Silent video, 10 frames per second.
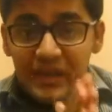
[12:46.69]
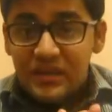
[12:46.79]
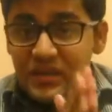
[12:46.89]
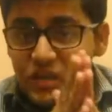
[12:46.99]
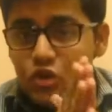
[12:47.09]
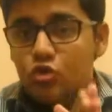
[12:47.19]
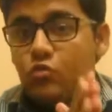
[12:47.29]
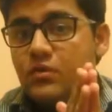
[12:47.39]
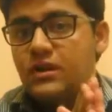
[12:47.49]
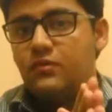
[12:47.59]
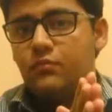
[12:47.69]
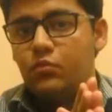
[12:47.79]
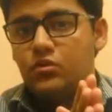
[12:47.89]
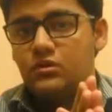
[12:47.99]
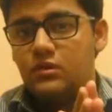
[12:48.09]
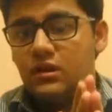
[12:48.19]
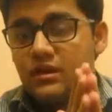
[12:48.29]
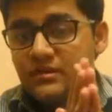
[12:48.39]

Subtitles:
any human input